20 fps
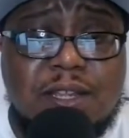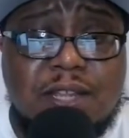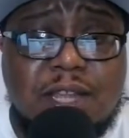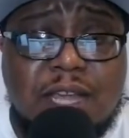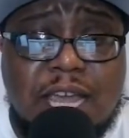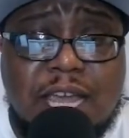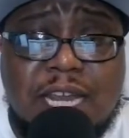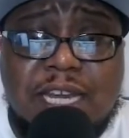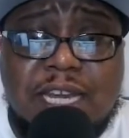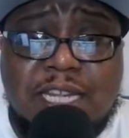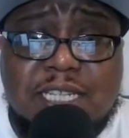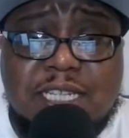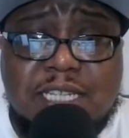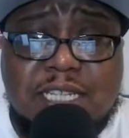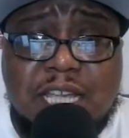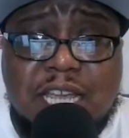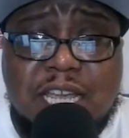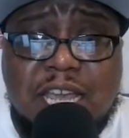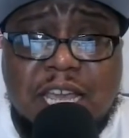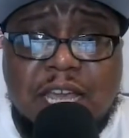in this
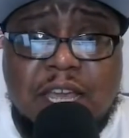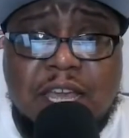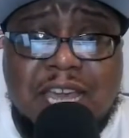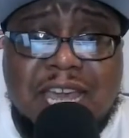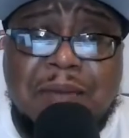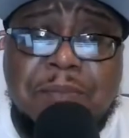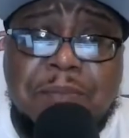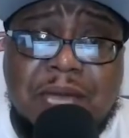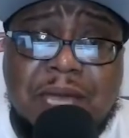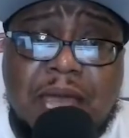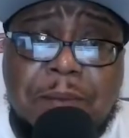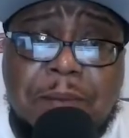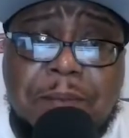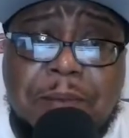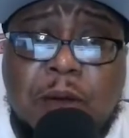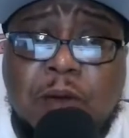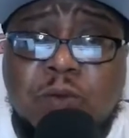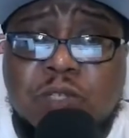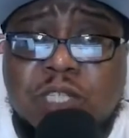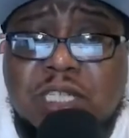NBA
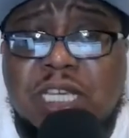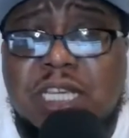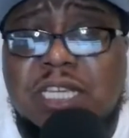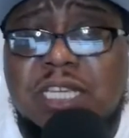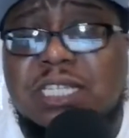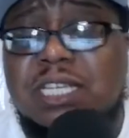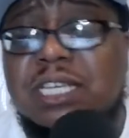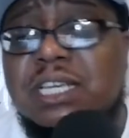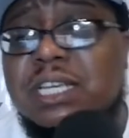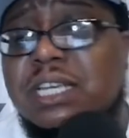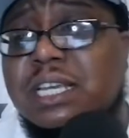postseason.